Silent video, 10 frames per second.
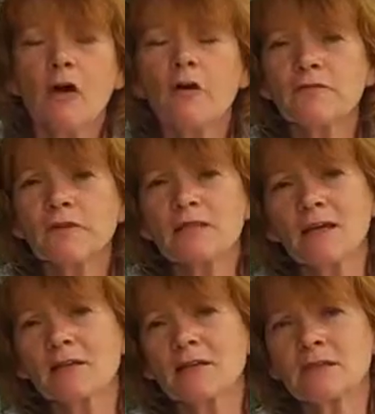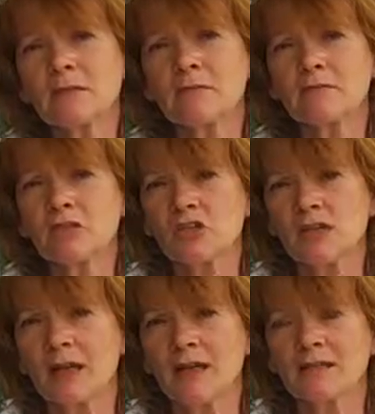often down the side of the
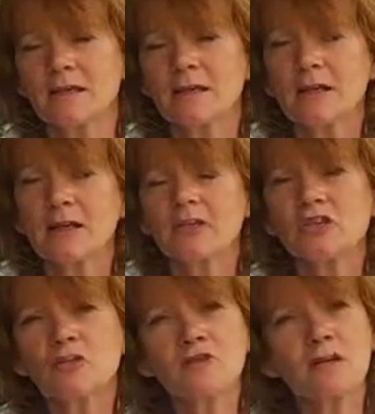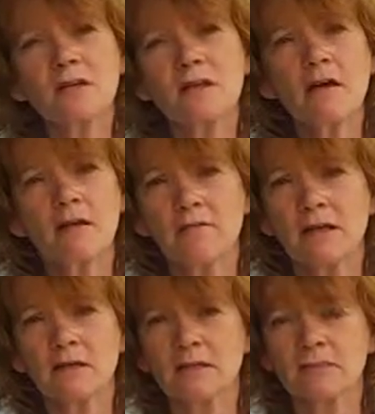shed. Children love
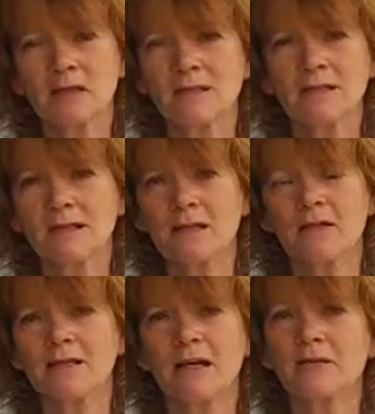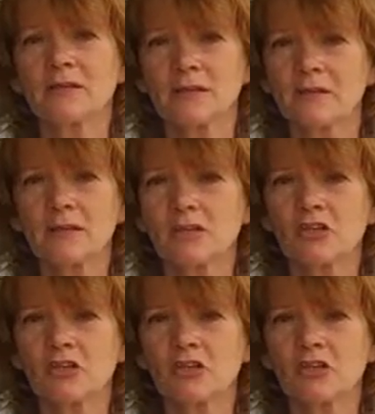little spaces like down the side of